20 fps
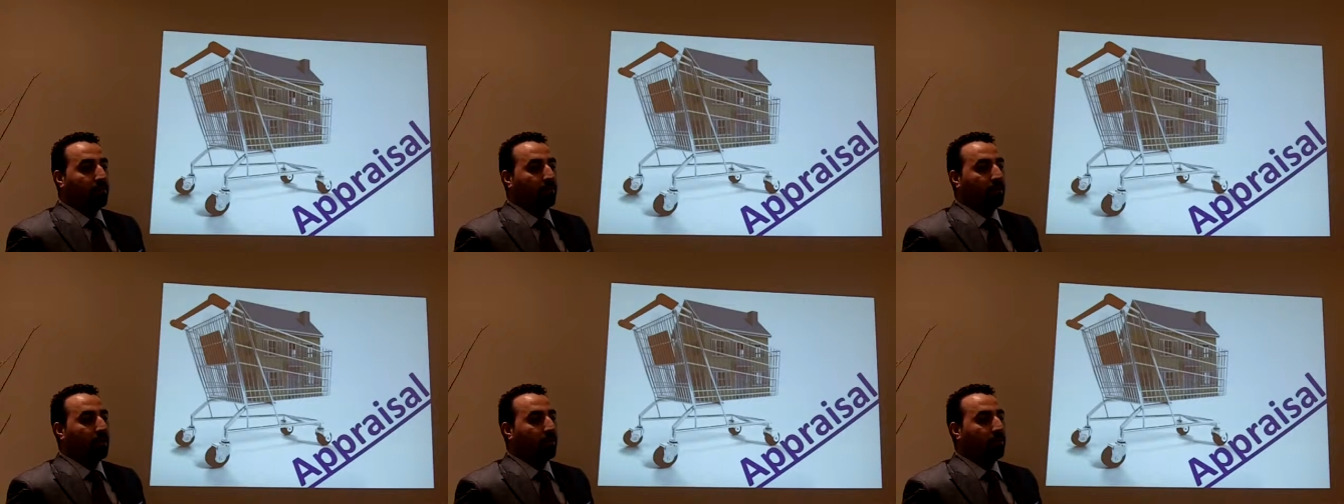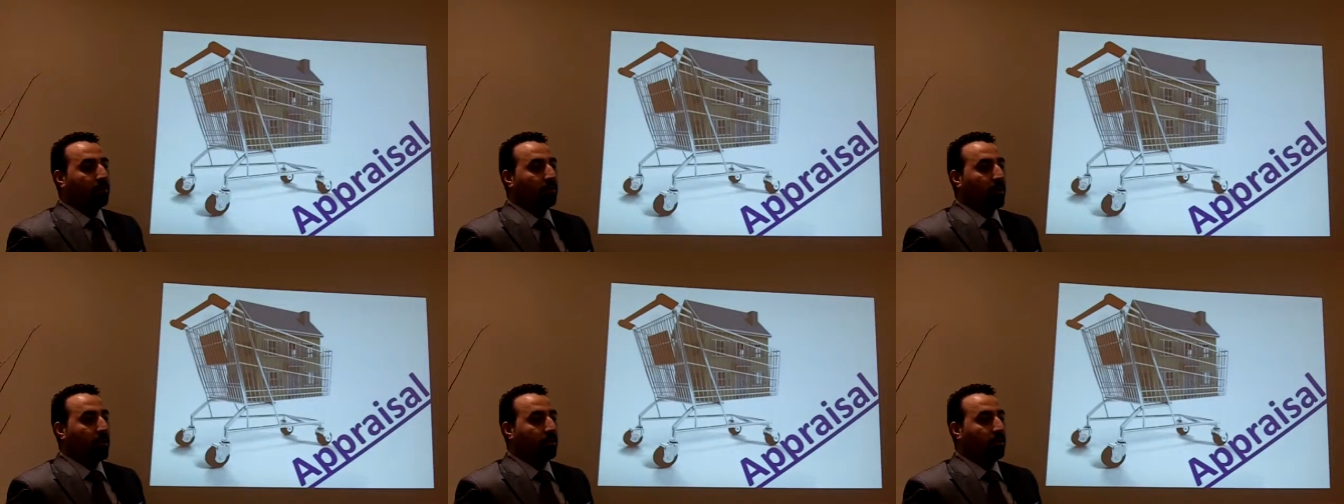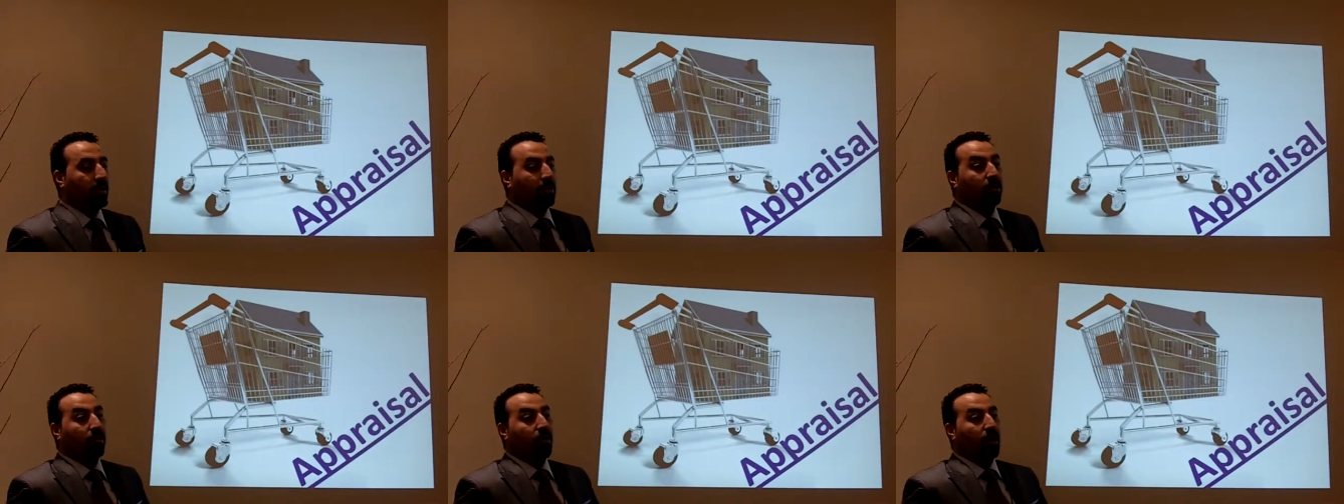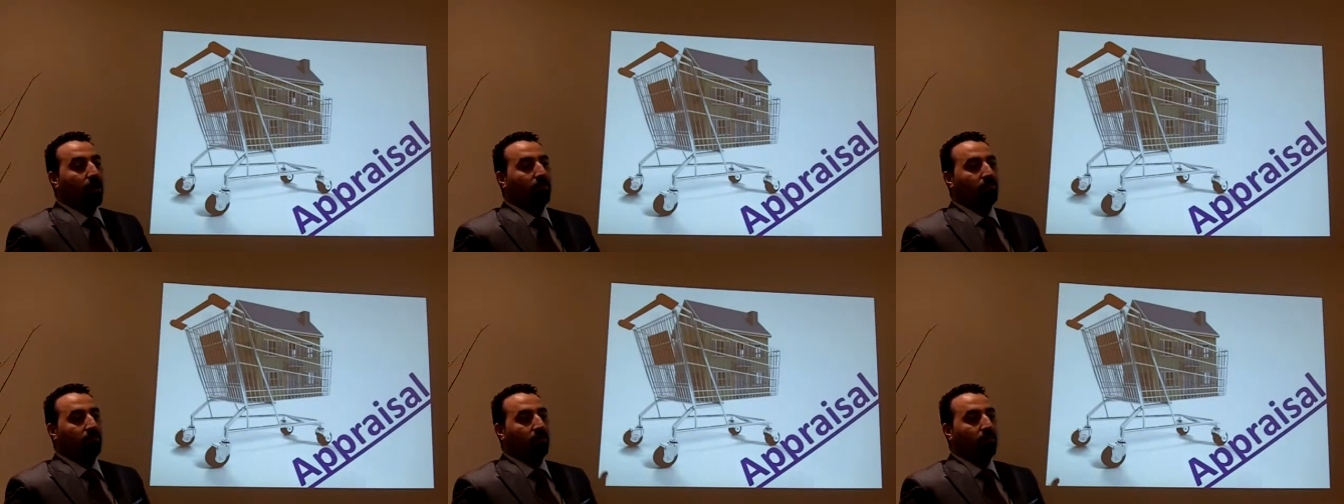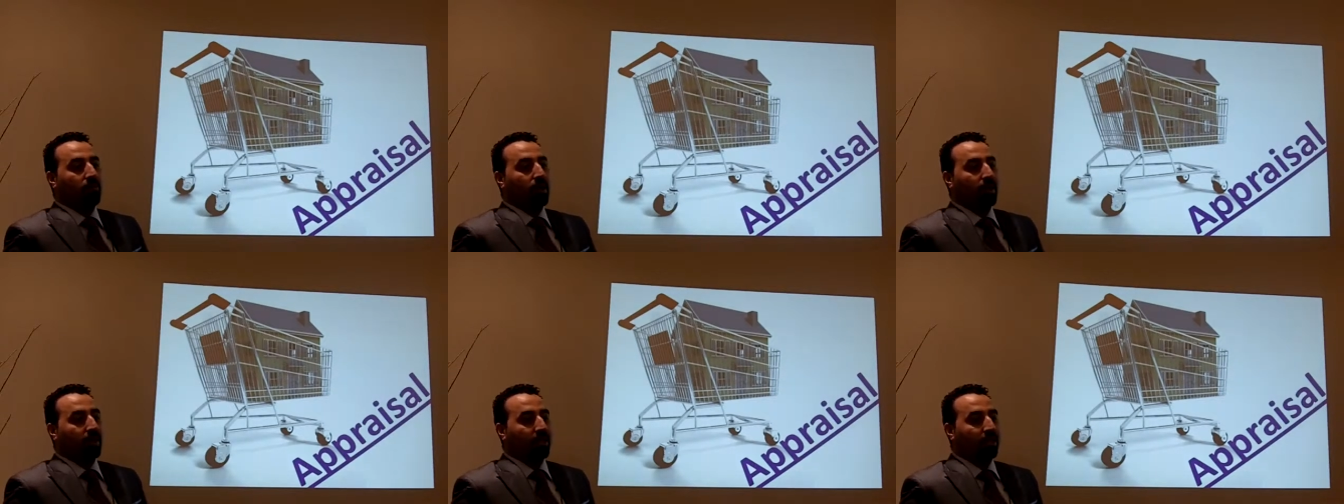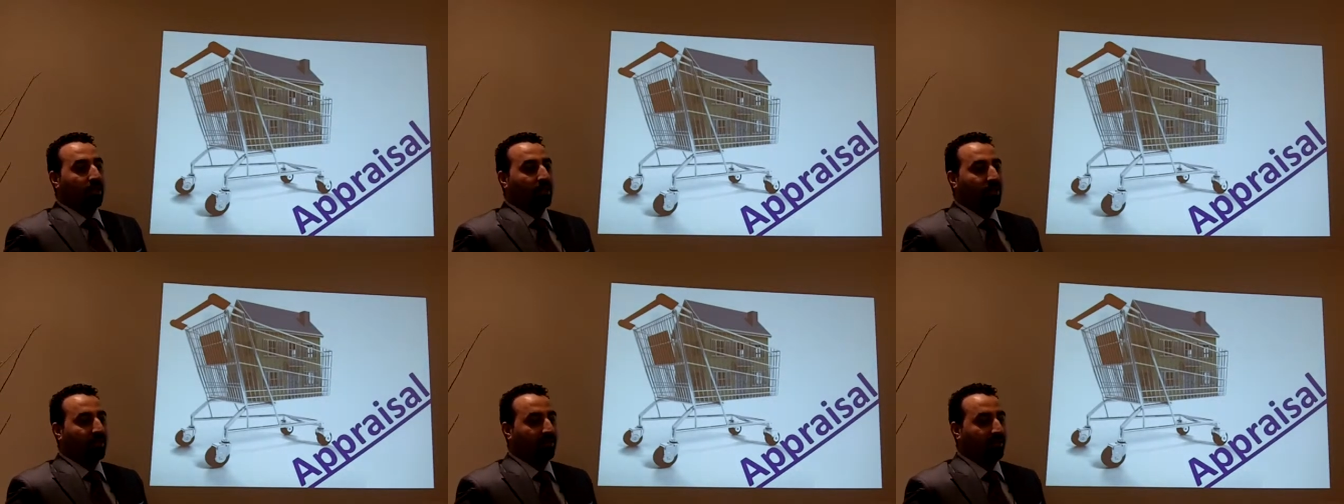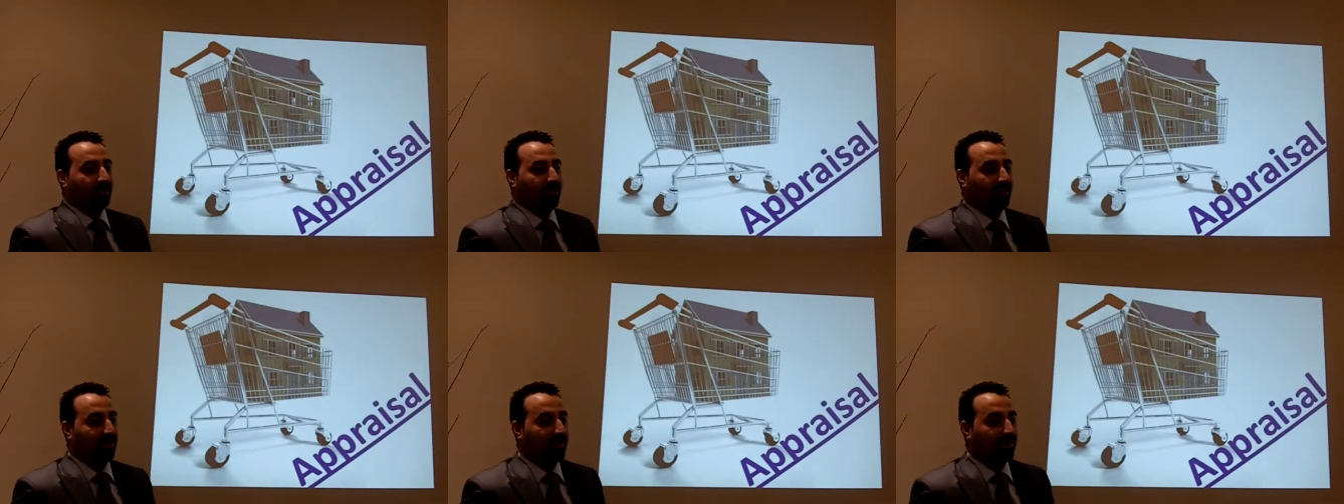comes and says, and you have no
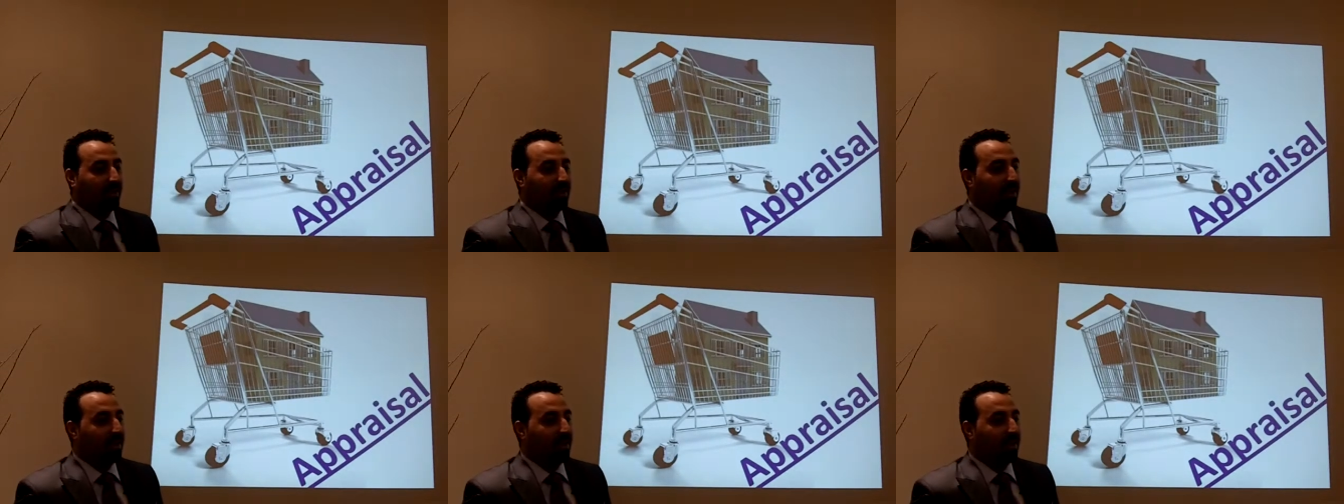conditions